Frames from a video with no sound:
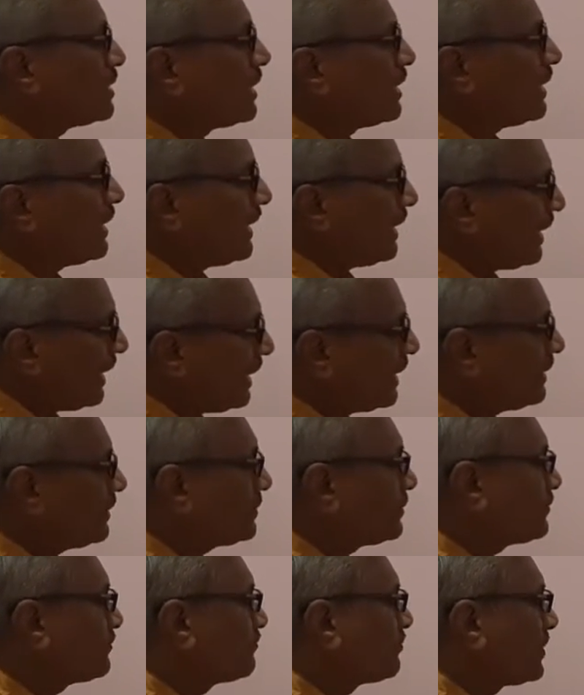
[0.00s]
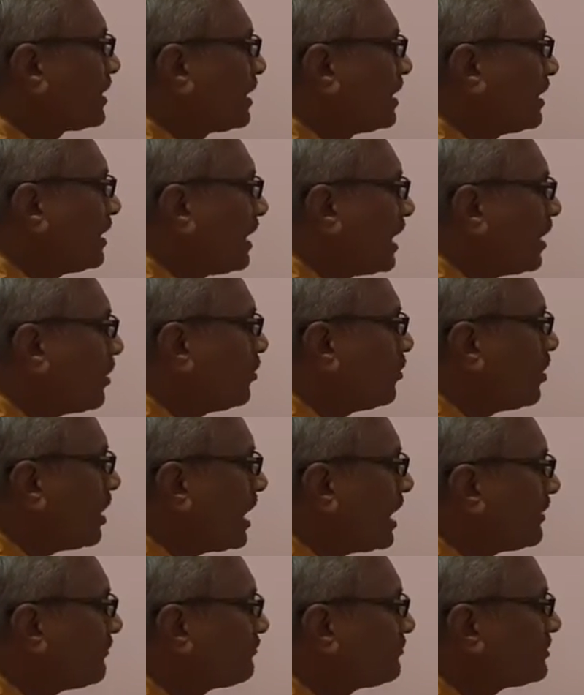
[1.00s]
And then now
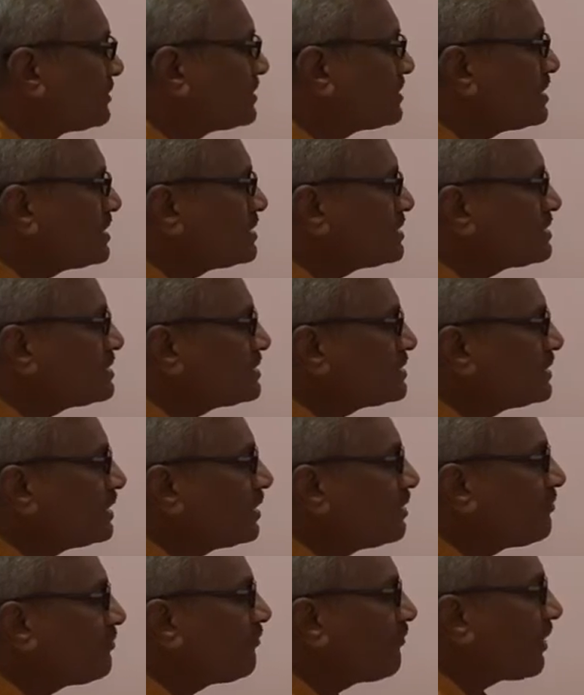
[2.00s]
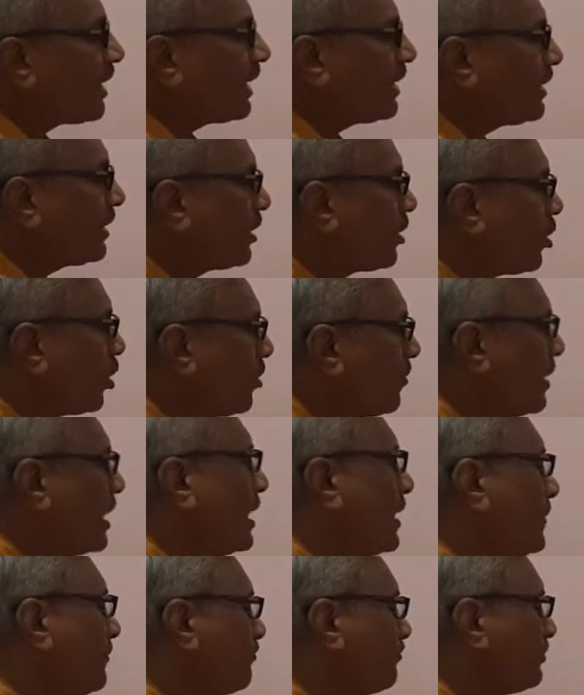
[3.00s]
after this dear friend, comma,
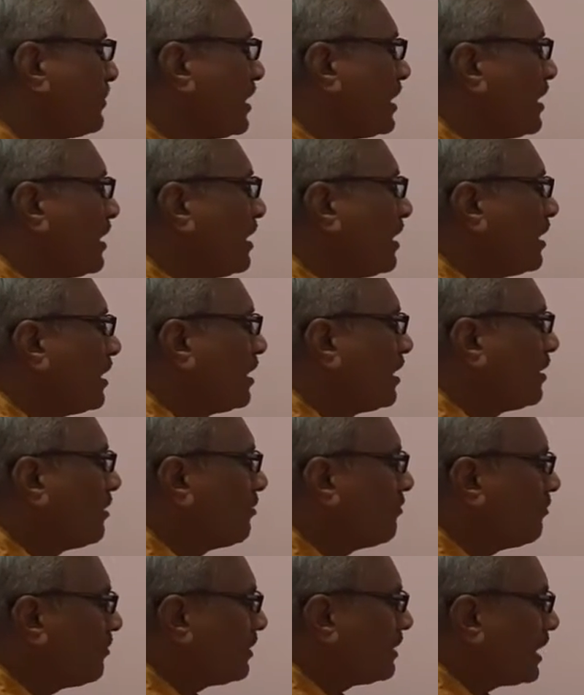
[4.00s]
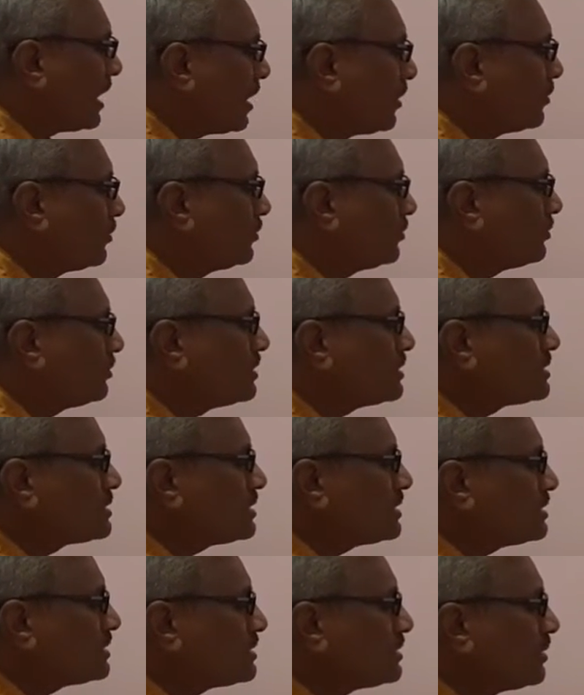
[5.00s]
now this
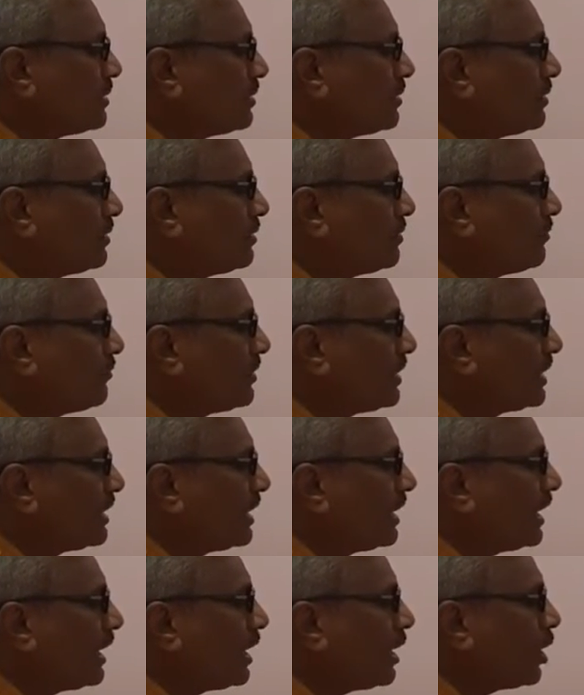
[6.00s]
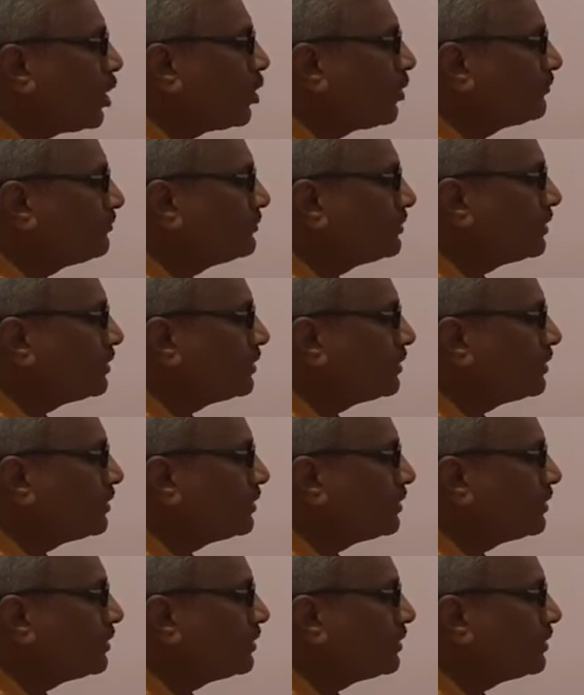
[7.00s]
is the beginning of